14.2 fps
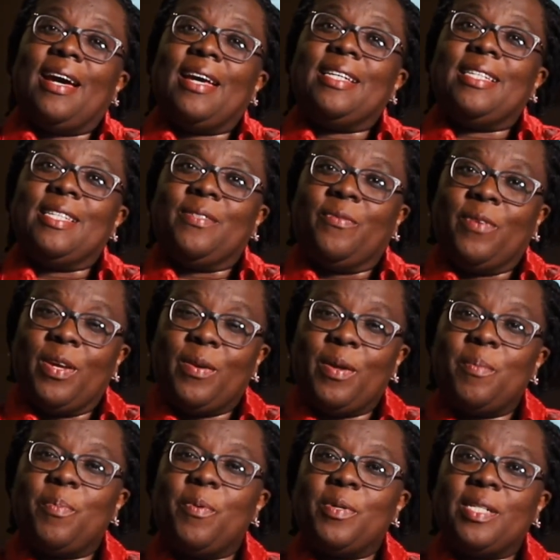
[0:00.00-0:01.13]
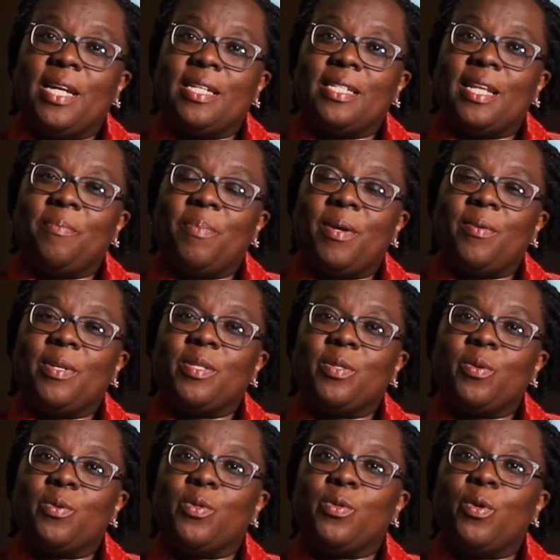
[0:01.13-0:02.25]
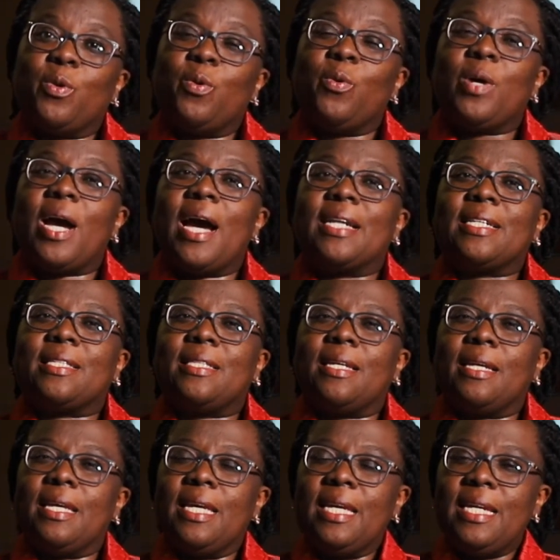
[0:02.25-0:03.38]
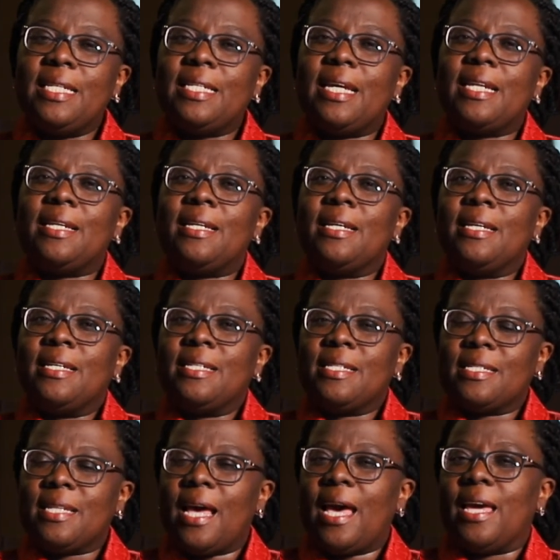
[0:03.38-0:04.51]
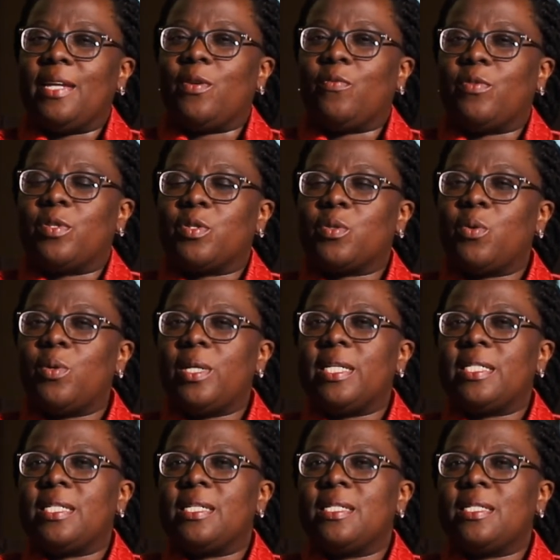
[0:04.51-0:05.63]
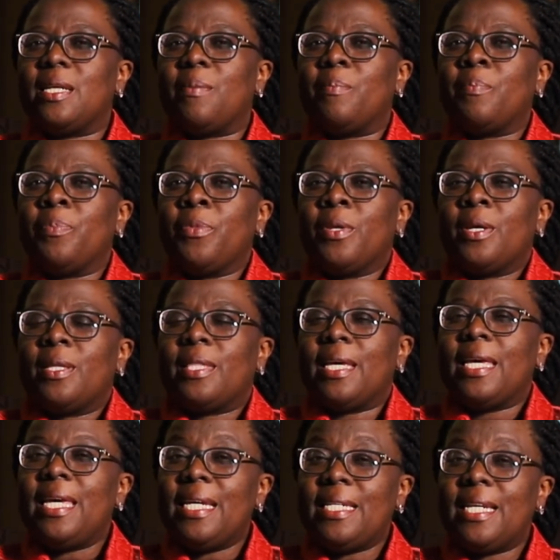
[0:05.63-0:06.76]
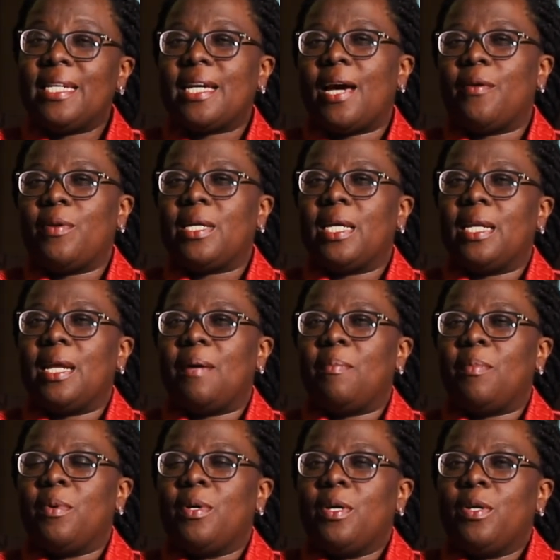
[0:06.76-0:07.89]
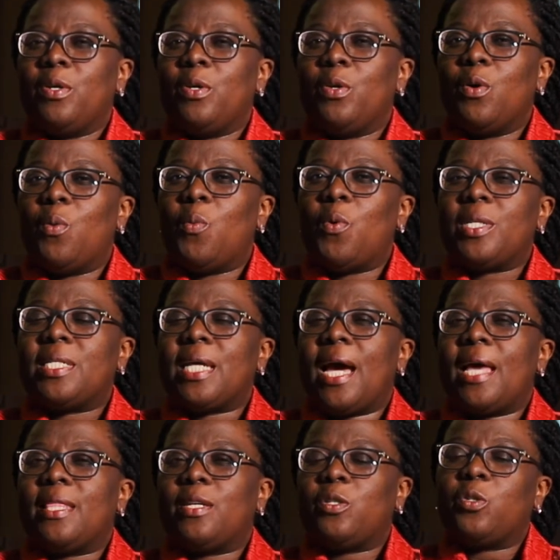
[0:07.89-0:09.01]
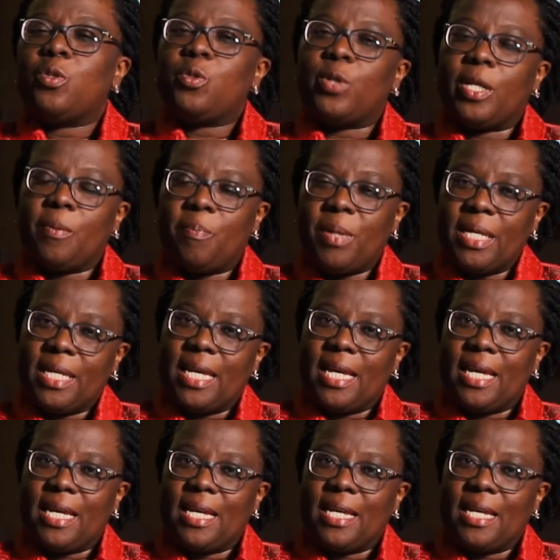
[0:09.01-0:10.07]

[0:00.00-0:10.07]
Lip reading: it is very important that parents also look at the hidden side of the schooling system, the hidden curriculum. What are the children picking